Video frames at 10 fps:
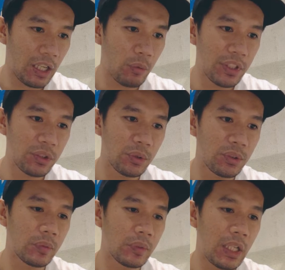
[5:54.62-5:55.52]
I want to
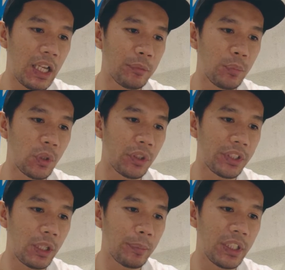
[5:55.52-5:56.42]
add more
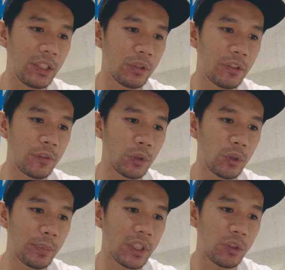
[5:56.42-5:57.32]
sharpening on the
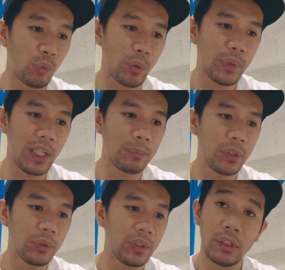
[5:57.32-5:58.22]
photo because when we
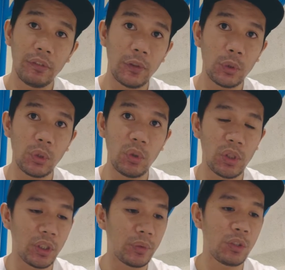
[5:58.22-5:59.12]
upload the photo
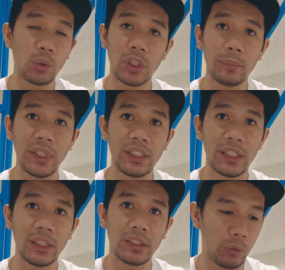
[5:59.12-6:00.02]
on social
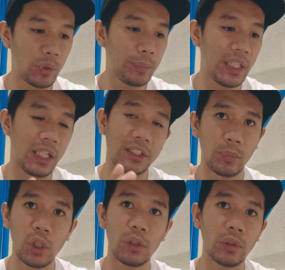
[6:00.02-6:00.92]
media, there will be a
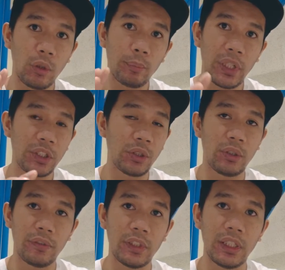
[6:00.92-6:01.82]
small
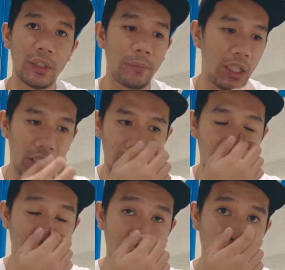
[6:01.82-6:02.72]
compression of the
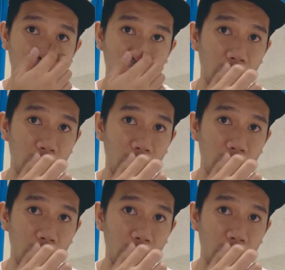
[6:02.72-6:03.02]
photo.